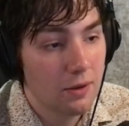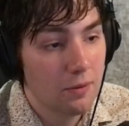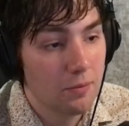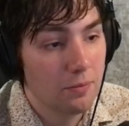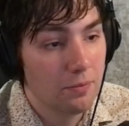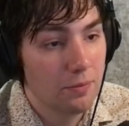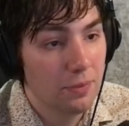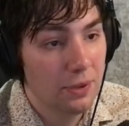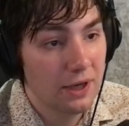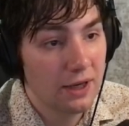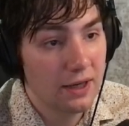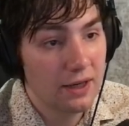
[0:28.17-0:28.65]

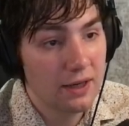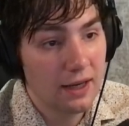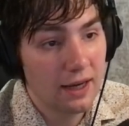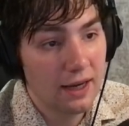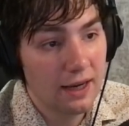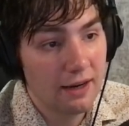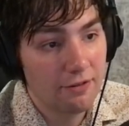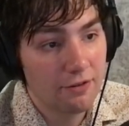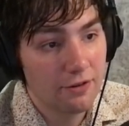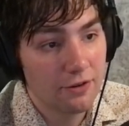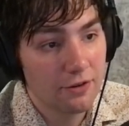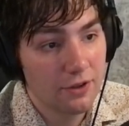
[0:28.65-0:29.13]
But
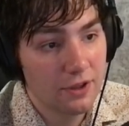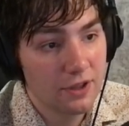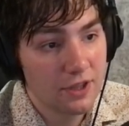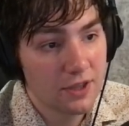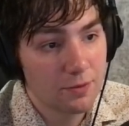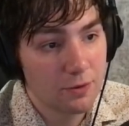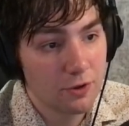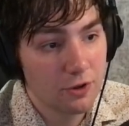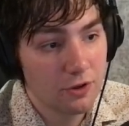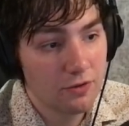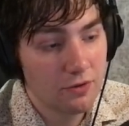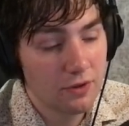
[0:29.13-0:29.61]
after
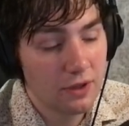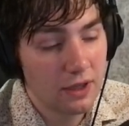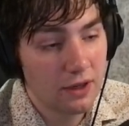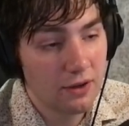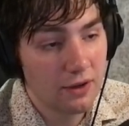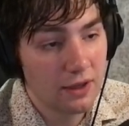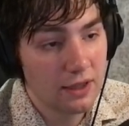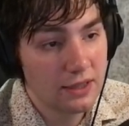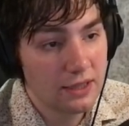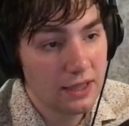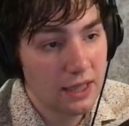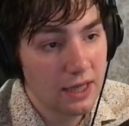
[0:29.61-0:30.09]
this move, now
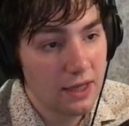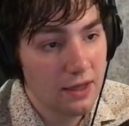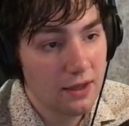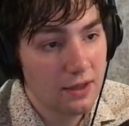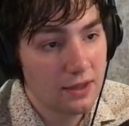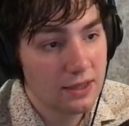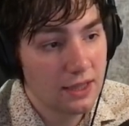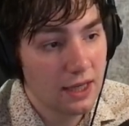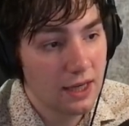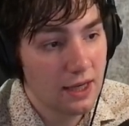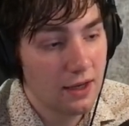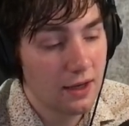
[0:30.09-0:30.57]
I
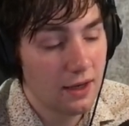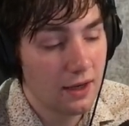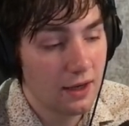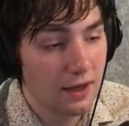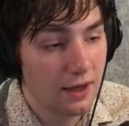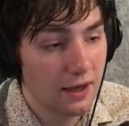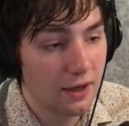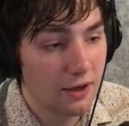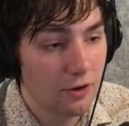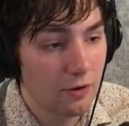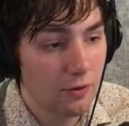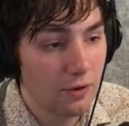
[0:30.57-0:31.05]
take, and
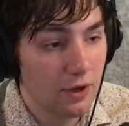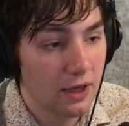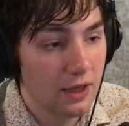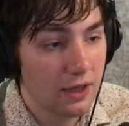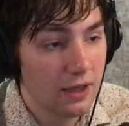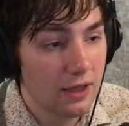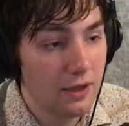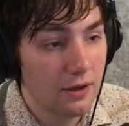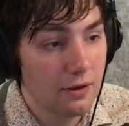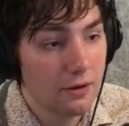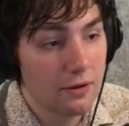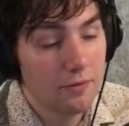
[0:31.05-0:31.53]
I go right
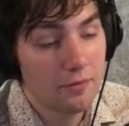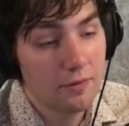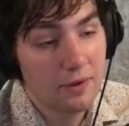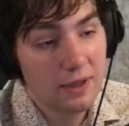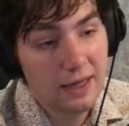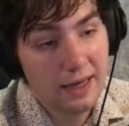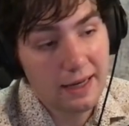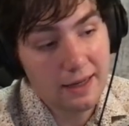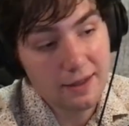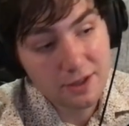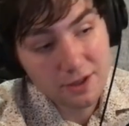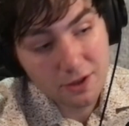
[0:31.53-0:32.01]
here.
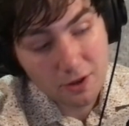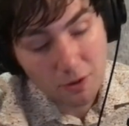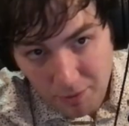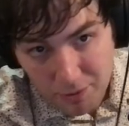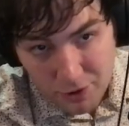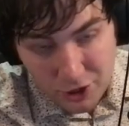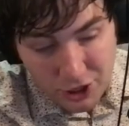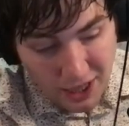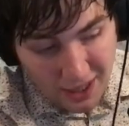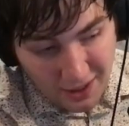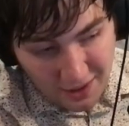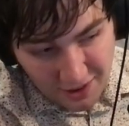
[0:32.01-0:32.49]
Okay, so
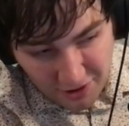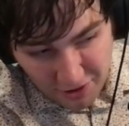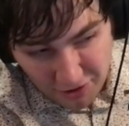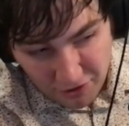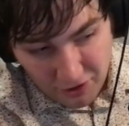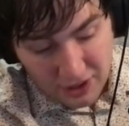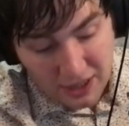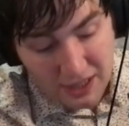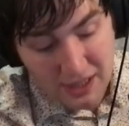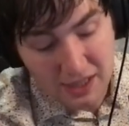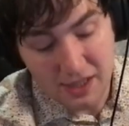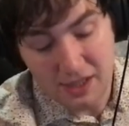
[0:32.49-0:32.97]

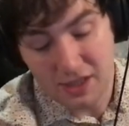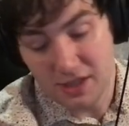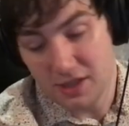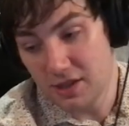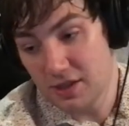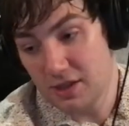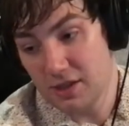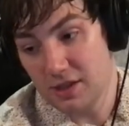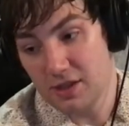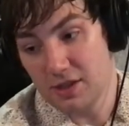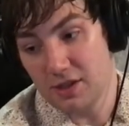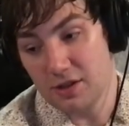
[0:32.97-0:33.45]
objectively, this
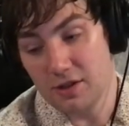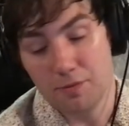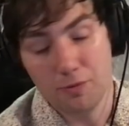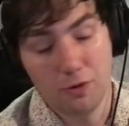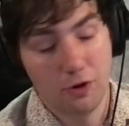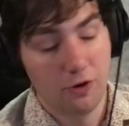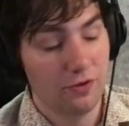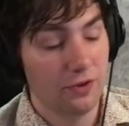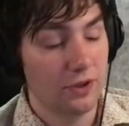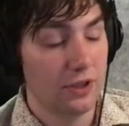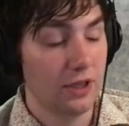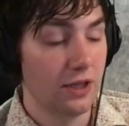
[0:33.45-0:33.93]
is a
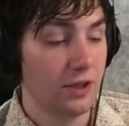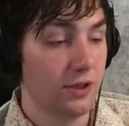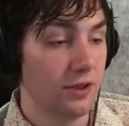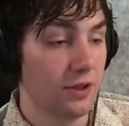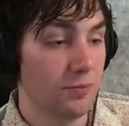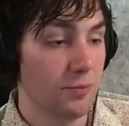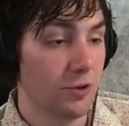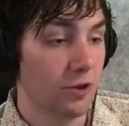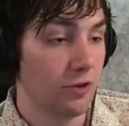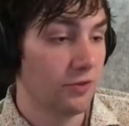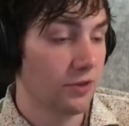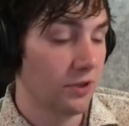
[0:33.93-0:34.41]
perfectly
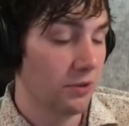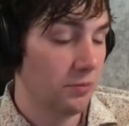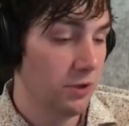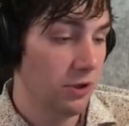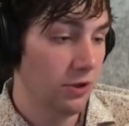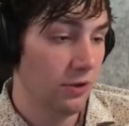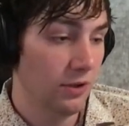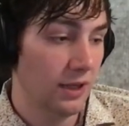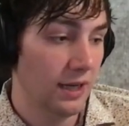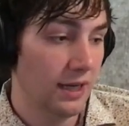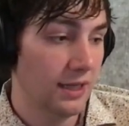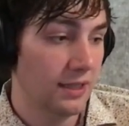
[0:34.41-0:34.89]
good move. The
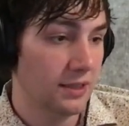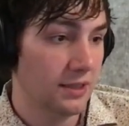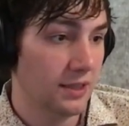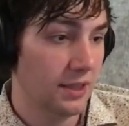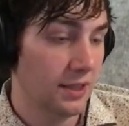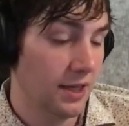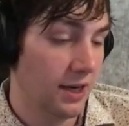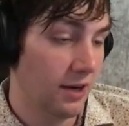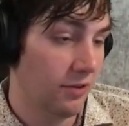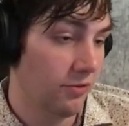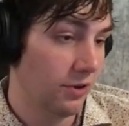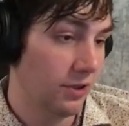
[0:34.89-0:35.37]
computer likes it
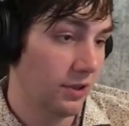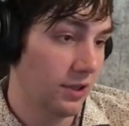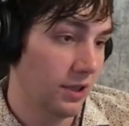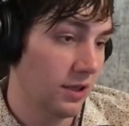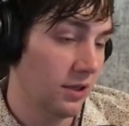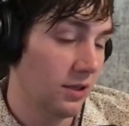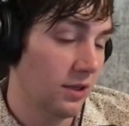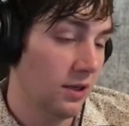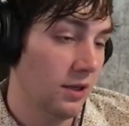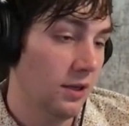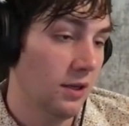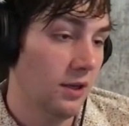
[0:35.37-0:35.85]
and
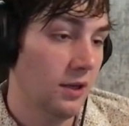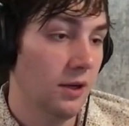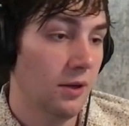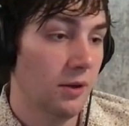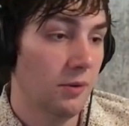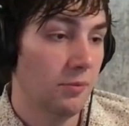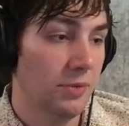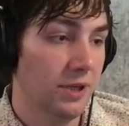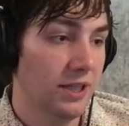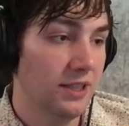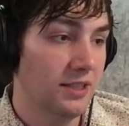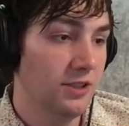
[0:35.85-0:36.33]
everything,
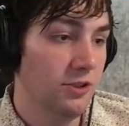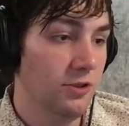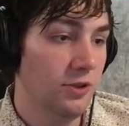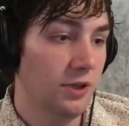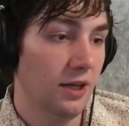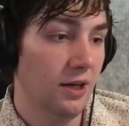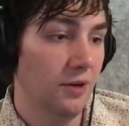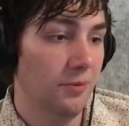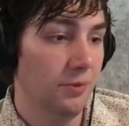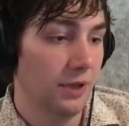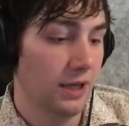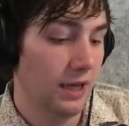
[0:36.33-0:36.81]
but it's too
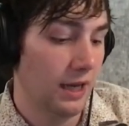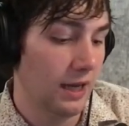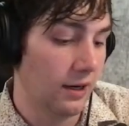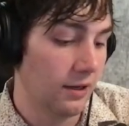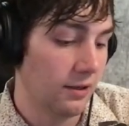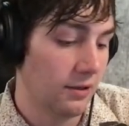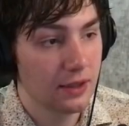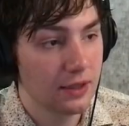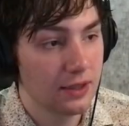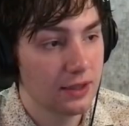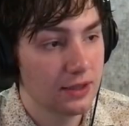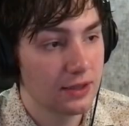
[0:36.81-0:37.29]
complicated.
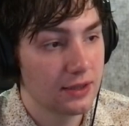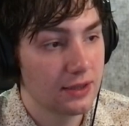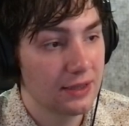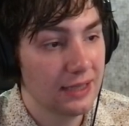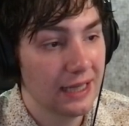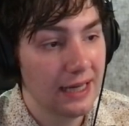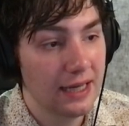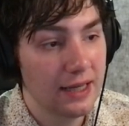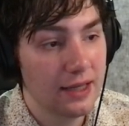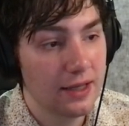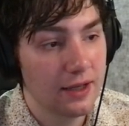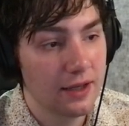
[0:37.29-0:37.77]
This
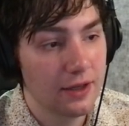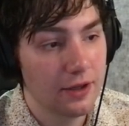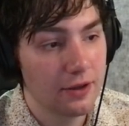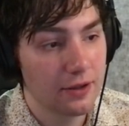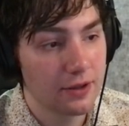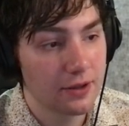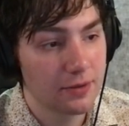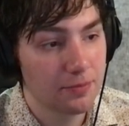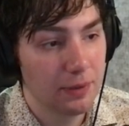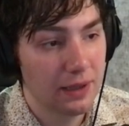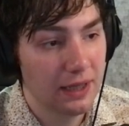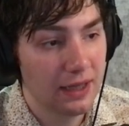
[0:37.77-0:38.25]
knight here
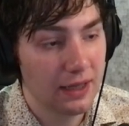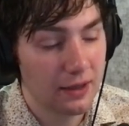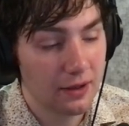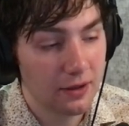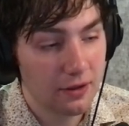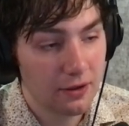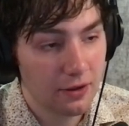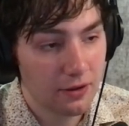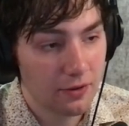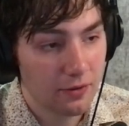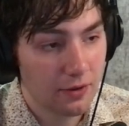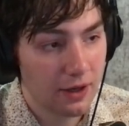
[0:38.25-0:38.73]
is
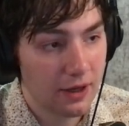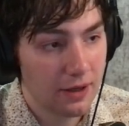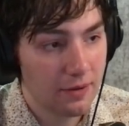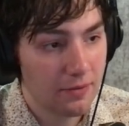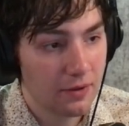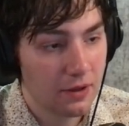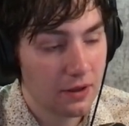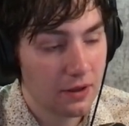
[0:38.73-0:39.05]
pinned, right?